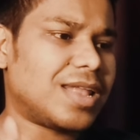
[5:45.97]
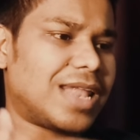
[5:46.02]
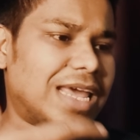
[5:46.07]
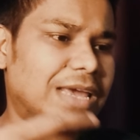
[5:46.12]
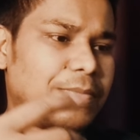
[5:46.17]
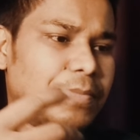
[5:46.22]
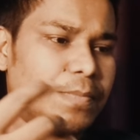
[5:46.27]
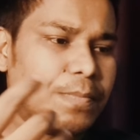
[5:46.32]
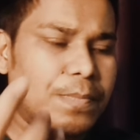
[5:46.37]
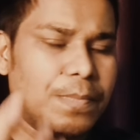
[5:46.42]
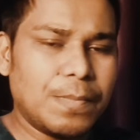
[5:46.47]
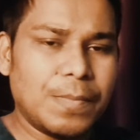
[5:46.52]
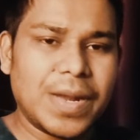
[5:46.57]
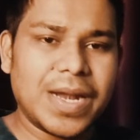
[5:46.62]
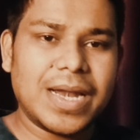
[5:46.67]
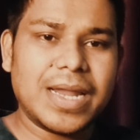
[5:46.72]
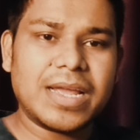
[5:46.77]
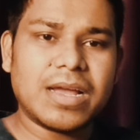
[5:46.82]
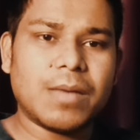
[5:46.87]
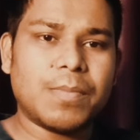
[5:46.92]
like
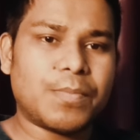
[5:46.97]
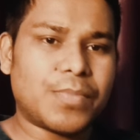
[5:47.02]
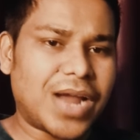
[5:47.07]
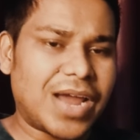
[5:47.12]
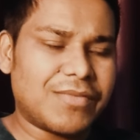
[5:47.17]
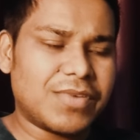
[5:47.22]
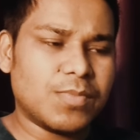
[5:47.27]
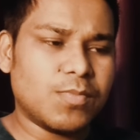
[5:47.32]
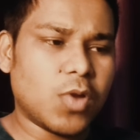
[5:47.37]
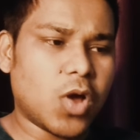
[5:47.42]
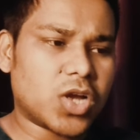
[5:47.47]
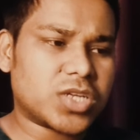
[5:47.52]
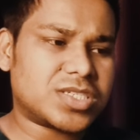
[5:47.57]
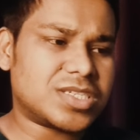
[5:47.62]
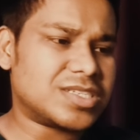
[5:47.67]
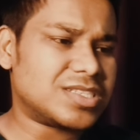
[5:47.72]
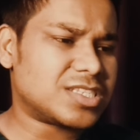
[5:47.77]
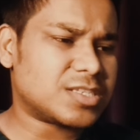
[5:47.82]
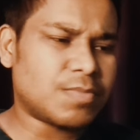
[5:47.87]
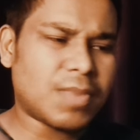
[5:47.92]
building a private
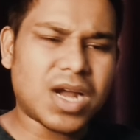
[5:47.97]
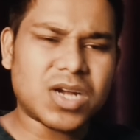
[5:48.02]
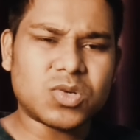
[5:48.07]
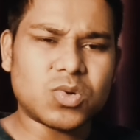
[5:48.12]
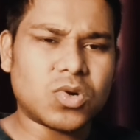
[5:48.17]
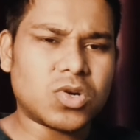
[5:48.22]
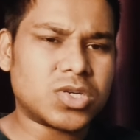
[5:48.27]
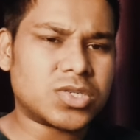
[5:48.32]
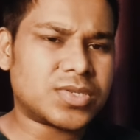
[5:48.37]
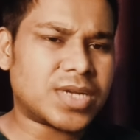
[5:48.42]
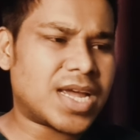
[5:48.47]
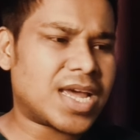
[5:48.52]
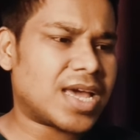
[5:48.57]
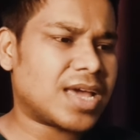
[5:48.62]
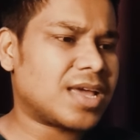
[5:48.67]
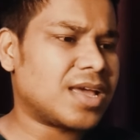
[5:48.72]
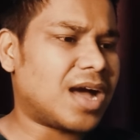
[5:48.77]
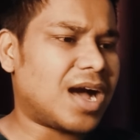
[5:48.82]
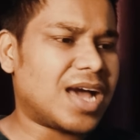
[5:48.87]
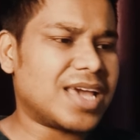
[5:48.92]
blockchain, smart
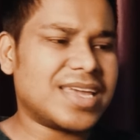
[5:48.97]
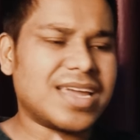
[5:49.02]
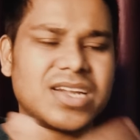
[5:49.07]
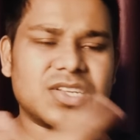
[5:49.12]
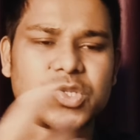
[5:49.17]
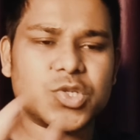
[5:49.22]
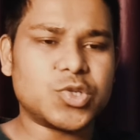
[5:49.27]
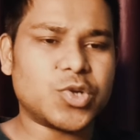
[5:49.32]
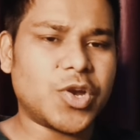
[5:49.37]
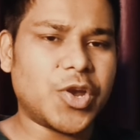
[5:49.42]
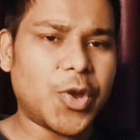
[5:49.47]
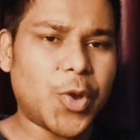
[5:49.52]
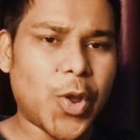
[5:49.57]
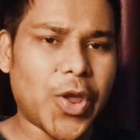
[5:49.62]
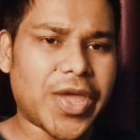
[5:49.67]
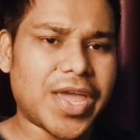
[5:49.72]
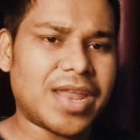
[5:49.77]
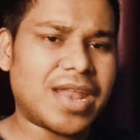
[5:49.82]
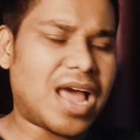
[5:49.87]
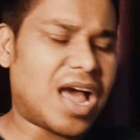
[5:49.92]
contract, E R C twenty
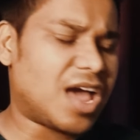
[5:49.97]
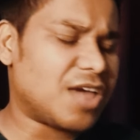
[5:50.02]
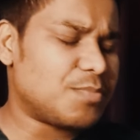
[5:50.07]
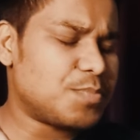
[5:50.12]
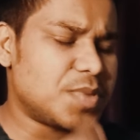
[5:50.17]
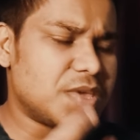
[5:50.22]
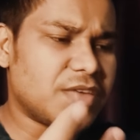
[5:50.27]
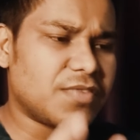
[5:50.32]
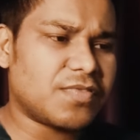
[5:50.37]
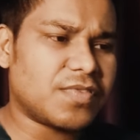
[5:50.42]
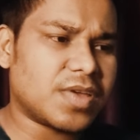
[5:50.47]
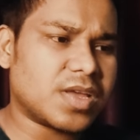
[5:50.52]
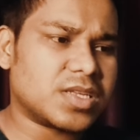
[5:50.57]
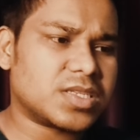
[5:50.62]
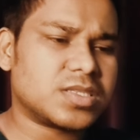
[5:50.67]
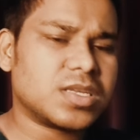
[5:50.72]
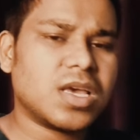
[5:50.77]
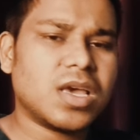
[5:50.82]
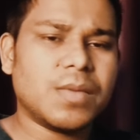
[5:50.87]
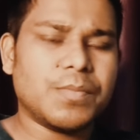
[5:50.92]
token, I P F
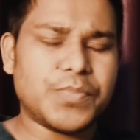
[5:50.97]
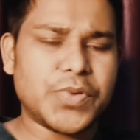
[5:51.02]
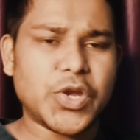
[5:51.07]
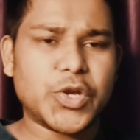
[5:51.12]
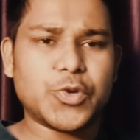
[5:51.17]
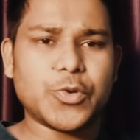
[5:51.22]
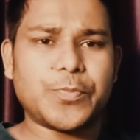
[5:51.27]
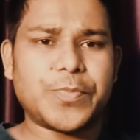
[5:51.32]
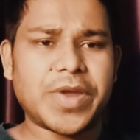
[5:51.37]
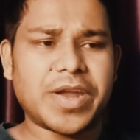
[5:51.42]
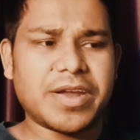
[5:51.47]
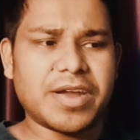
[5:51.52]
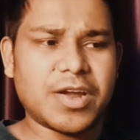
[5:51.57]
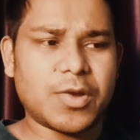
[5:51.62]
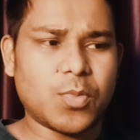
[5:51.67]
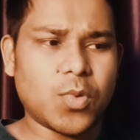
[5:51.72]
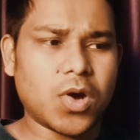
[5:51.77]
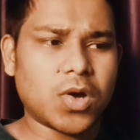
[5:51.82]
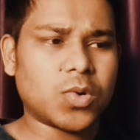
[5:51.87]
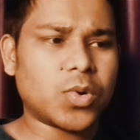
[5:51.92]
S, peer-to-peer
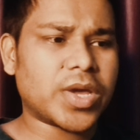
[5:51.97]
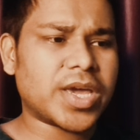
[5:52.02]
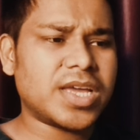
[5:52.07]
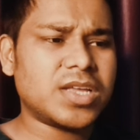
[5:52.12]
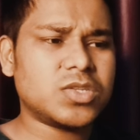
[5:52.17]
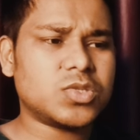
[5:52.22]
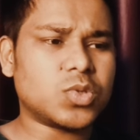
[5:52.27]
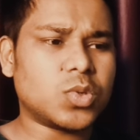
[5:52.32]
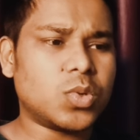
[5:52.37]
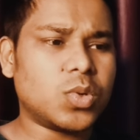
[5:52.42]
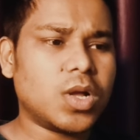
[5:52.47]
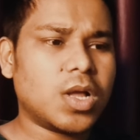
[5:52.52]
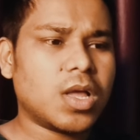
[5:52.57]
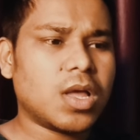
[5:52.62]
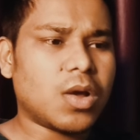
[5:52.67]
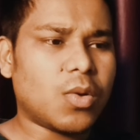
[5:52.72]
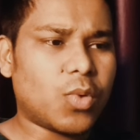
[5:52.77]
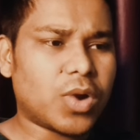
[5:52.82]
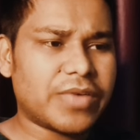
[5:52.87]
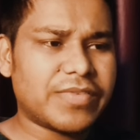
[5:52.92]
network, okay, so
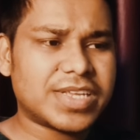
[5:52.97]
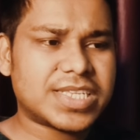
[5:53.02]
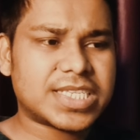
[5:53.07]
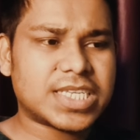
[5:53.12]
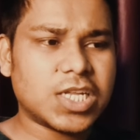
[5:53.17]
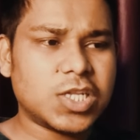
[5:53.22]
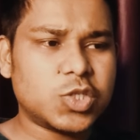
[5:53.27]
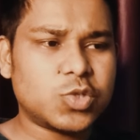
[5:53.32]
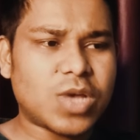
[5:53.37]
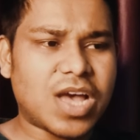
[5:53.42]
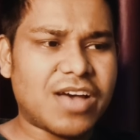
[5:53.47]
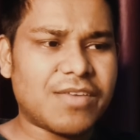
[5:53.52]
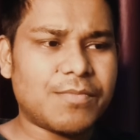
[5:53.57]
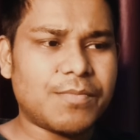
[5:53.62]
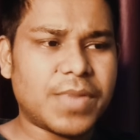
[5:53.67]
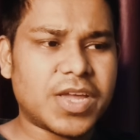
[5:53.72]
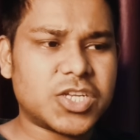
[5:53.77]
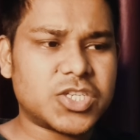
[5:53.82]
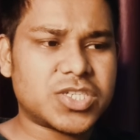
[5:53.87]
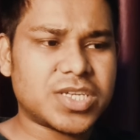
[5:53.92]
whatever skills you have
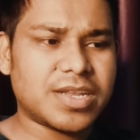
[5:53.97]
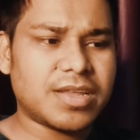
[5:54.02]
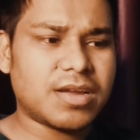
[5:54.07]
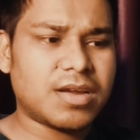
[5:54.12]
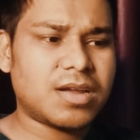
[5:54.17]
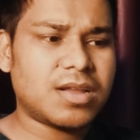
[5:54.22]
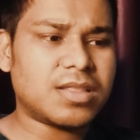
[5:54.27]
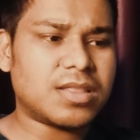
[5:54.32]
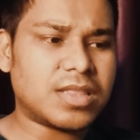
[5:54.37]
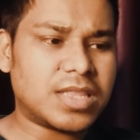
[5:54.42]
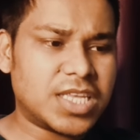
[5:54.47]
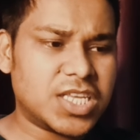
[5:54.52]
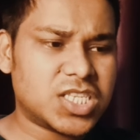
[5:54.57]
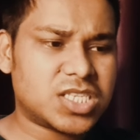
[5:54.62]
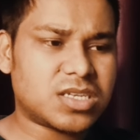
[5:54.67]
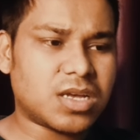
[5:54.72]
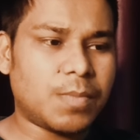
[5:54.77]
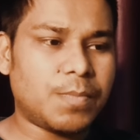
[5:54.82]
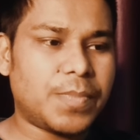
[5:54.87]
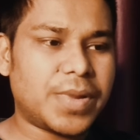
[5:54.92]
mentioned here,
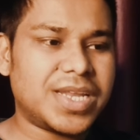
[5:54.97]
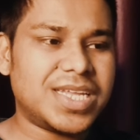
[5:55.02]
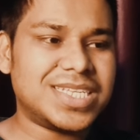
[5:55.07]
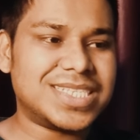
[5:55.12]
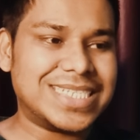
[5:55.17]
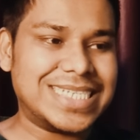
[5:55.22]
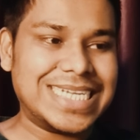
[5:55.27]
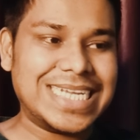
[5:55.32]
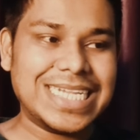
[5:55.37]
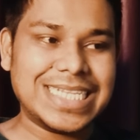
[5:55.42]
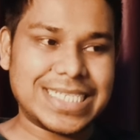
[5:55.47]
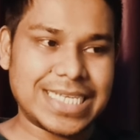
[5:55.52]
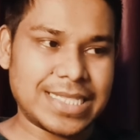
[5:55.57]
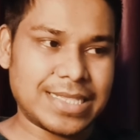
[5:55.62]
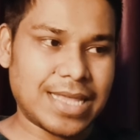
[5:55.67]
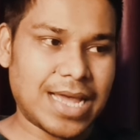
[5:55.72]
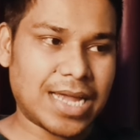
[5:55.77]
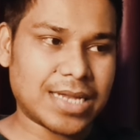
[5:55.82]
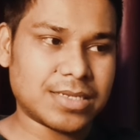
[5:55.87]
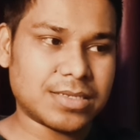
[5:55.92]
these companies deals
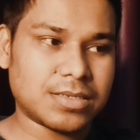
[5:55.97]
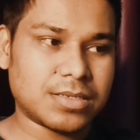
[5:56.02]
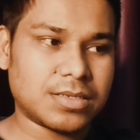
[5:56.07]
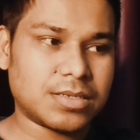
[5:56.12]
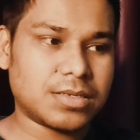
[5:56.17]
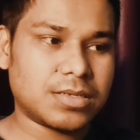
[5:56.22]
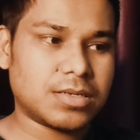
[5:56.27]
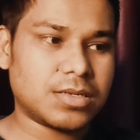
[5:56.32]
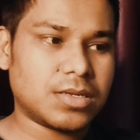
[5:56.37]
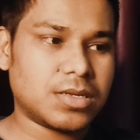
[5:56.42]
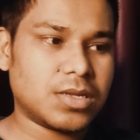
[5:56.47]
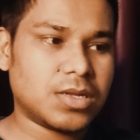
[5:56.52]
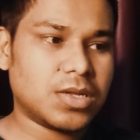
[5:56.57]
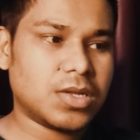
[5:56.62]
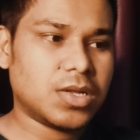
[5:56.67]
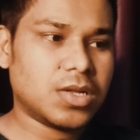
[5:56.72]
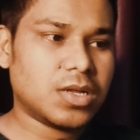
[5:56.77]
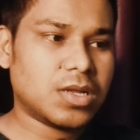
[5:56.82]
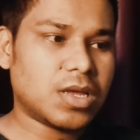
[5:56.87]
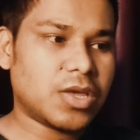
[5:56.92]
in that.
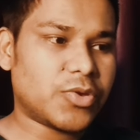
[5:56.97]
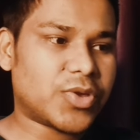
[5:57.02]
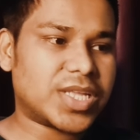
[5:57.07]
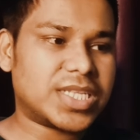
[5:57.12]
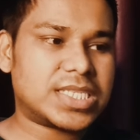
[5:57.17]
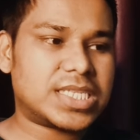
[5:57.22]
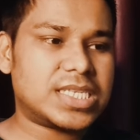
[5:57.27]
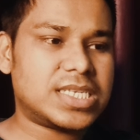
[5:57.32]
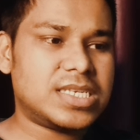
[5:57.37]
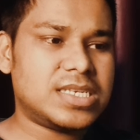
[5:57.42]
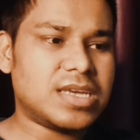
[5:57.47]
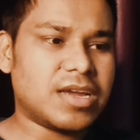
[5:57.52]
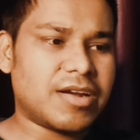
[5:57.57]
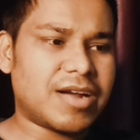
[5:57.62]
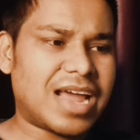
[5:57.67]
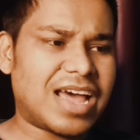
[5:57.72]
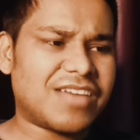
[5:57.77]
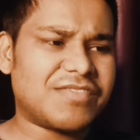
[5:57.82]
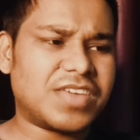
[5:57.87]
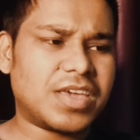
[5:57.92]
You can see here
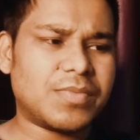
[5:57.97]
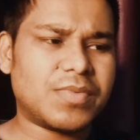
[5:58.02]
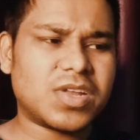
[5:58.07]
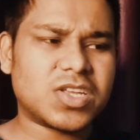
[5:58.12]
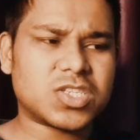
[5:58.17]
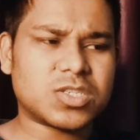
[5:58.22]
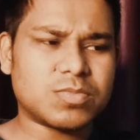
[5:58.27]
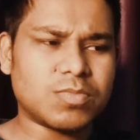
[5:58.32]
I have given a